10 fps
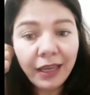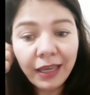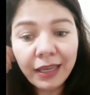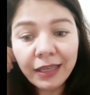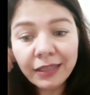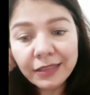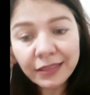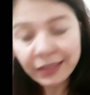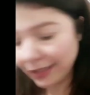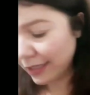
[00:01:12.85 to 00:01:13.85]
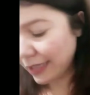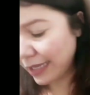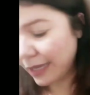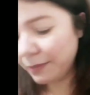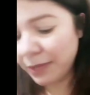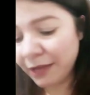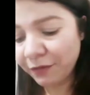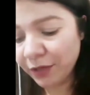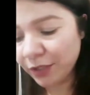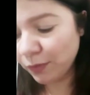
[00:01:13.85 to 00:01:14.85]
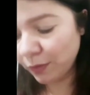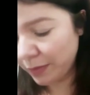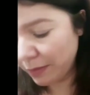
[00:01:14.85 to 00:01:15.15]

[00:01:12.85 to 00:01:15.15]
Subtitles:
and my voice will